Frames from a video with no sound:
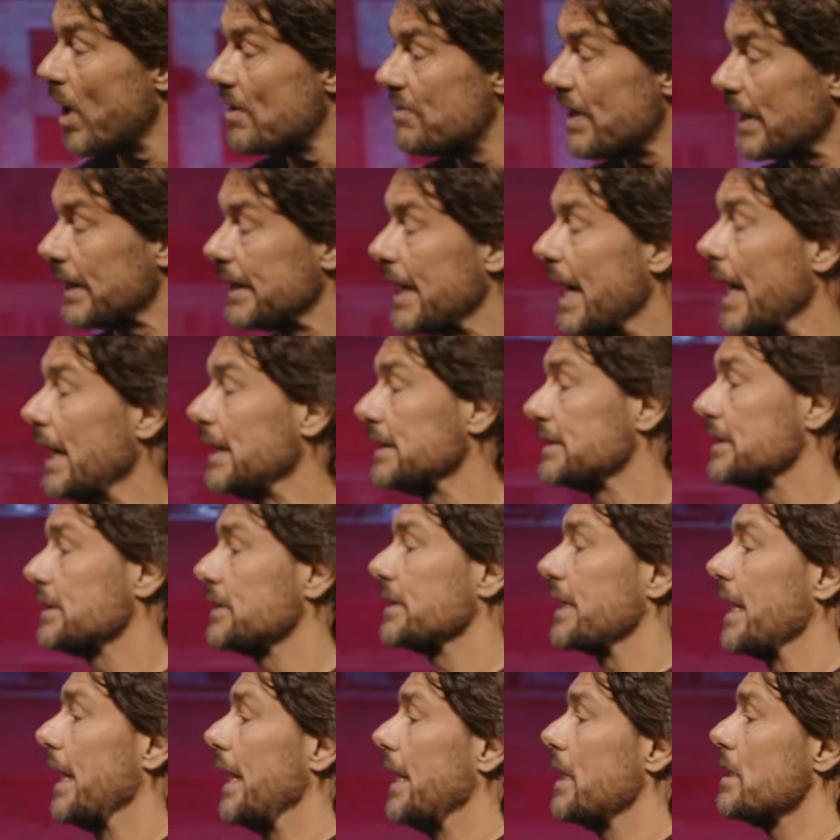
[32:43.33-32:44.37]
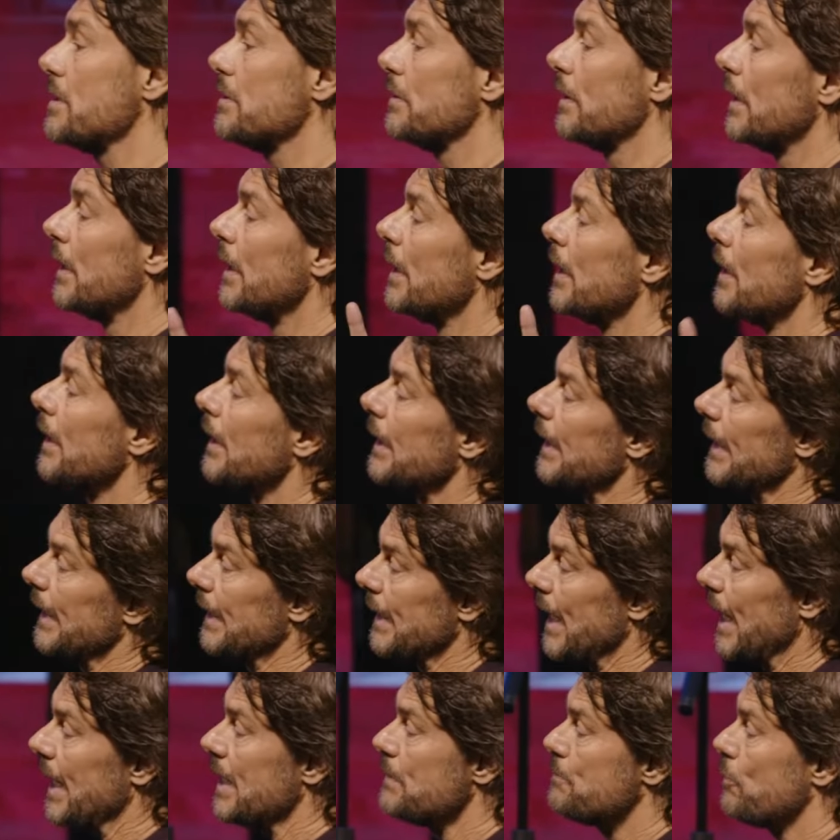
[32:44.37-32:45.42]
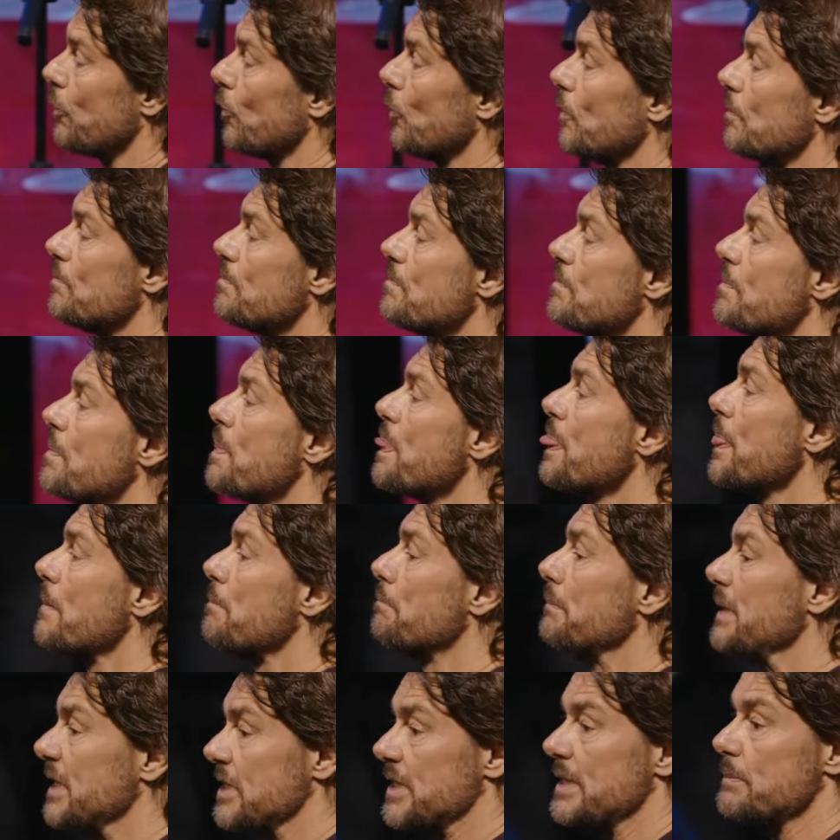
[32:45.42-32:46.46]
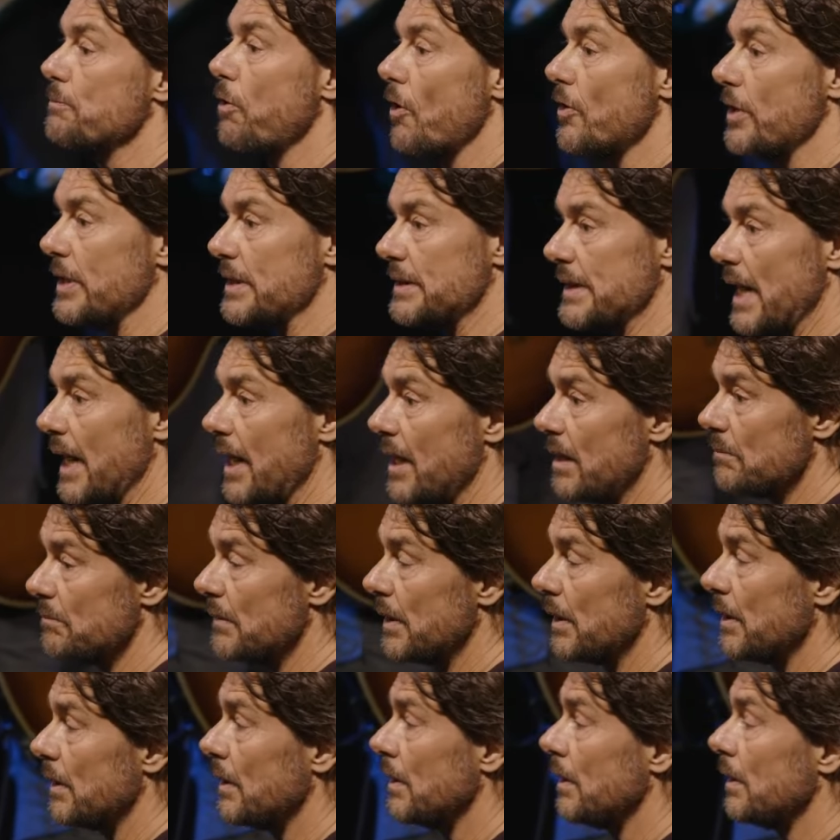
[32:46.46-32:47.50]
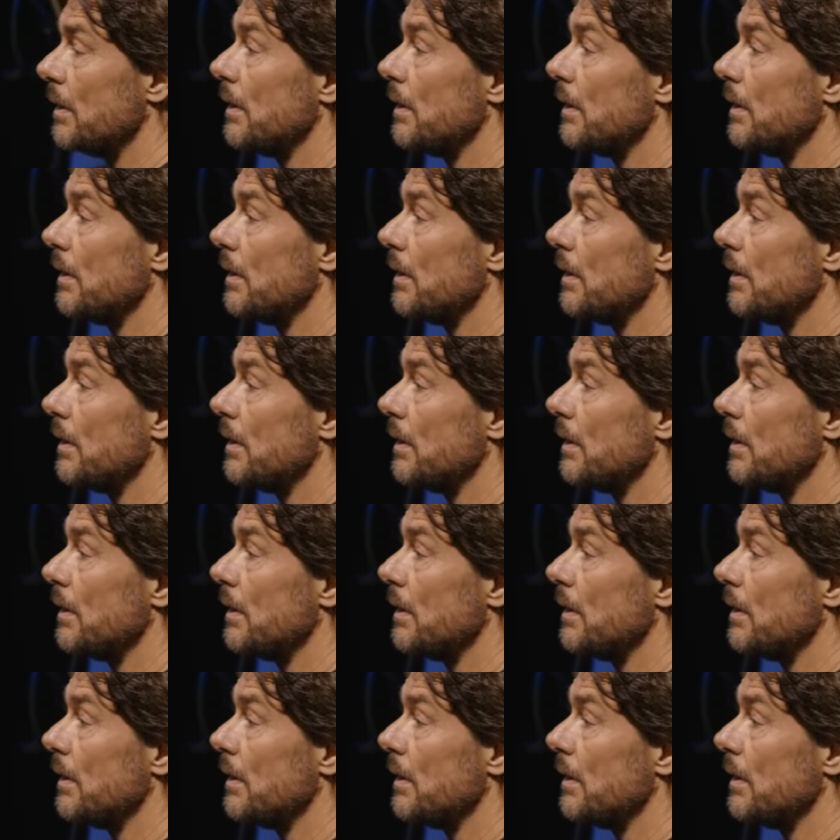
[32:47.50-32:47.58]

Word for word: wife had a cancer scare. In April, Mitchie broke his arm.